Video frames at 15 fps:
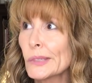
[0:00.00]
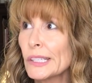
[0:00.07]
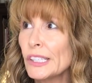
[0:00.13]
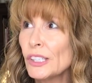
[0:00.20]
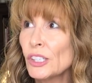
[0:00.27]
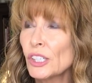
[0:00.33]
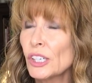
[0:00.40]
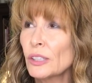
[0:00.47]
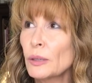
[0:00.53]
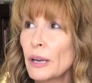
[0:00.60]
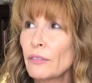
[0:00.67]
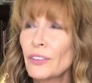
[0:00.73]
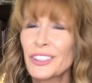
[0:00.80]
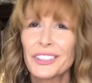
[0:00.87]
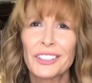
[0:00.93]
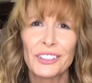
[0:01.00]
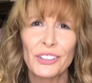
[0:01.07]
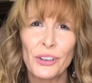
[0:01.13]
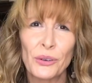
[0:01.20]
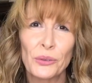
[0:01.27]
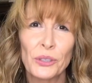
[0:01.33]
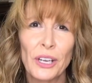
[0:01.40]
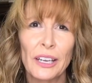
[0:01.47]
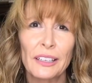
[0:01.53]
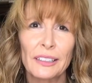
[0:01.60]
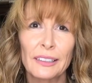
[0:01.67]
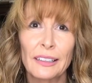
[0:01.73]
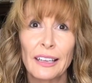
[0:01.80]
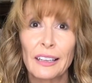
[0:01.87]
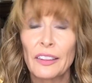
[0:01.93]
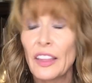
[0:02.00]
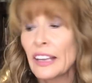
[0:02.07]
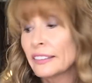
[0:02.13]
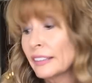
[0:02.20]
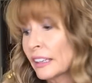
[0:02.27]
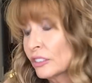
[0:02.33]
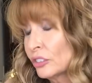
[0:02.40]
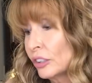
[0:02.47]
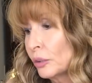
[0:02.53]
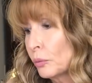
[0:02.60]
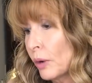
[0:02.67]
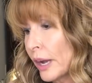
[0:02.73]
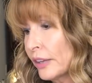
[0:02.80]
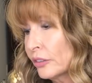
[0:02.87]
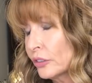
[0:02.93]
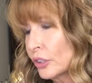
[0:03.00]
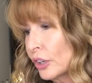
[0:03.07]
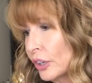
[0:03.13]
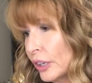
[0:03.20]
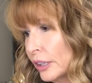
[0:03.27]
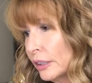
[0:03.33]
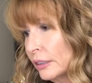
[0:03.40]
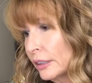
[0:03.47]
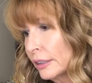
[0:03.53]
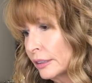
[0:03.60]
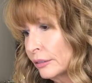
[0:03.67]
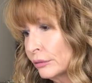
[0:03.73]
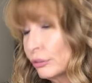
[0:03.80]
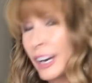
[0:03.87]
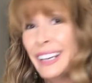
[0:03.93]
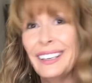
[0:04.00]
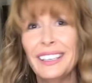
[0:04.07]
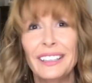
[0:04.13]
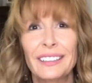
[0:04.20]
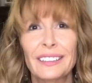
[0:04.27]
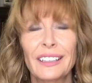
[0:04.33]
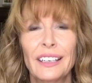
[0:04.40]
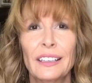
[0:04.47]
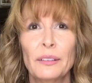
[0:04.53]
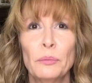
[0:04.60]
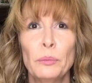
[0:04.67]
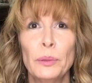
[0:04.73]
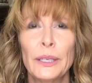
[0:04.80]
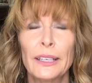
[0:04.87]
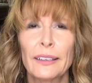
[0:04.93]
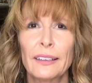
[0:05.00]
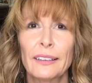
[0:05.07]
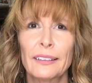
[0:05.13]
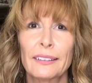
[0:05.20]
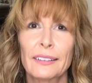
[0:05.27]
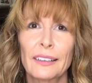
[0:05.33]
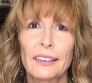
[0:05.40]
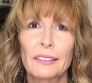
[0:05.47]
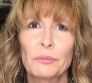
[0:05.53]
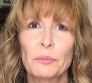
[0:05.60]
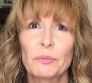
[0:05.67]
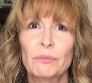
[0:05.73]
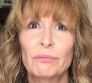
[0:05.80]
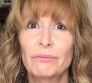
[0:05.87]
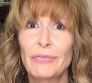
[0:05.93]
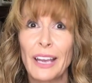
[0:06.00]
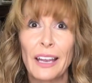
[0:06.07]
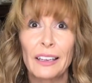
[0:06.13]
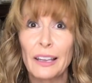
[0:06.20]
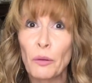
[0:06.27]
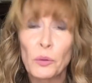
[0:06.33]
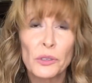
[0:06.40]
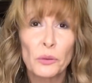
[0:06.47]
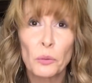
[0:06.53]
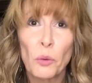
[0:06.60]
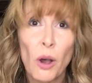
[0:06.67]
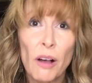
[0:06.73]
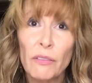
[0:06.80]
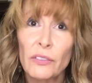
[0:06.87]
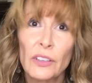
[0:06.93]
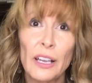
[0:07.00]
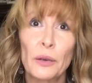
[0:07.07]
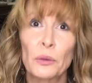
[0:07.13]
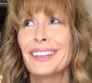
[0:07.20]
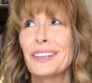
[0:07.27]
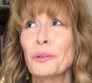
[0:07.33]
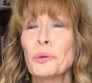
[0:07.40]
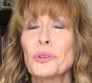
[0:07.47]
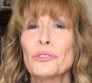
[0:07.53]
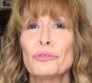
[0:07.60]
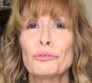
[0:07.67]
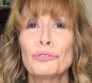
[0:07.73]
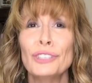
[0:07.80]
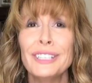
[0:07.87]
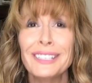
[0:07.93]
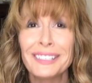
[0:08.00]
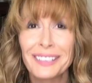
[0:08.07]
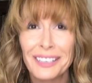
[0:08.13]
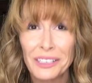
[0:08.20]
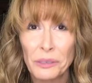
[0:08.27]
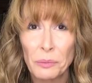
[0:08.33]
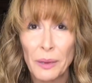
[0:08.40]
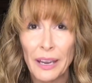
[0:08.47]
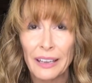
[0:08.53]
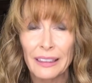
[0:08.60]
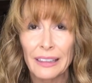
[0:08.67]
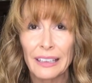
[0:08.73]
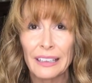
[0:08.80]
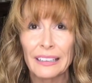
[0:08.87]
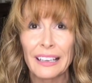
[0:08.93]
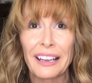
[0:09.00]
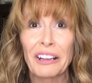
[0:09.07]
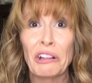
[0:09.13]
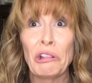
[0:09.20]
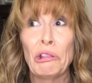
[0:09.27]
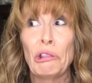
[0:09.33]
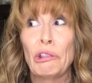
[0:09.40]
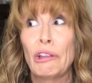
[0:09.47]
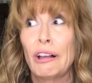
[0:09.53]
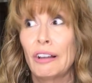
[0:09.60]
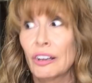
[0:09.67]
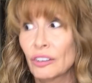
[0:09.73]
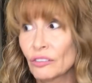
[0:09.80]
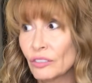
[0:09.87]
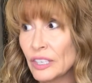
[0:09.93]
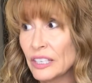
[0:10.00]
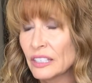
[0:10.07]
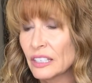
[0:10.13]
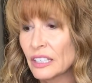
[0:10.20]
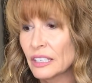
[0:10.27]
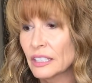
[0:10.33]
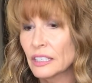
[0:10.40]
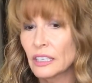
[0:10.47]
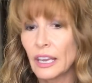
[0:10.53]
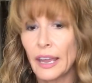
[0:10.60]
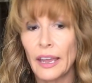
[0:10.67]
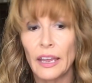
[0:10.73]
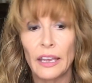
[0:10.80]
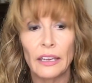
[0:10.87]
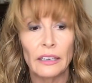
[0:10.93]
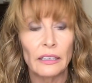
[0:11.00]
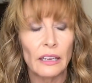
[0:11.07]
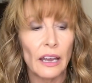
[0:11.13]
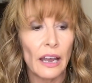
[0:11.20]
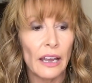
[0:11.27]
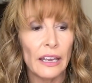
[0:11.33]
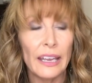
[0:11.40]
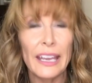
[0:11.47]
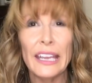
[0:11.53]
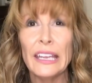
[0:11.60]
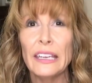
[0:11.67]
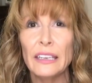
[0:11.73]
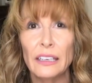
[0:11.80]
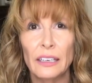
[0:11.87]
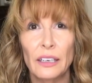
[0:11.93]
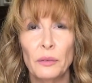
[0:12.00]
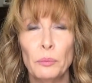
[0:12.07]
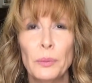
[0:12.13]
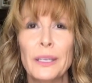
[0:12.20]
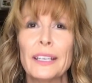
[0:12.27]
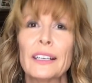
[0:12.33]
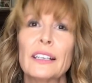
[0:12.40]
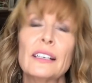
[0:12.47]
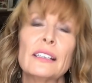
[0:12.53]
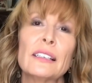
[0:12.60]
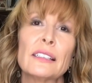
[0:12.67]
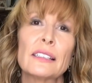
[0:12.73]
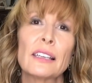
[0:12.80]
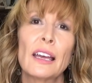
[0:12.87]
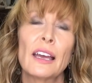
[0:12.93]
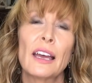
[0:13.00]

You know, I felt alone. That's actually why I started writing, because I was a wallflower. There was recess back then, like a long recess, and I hated it because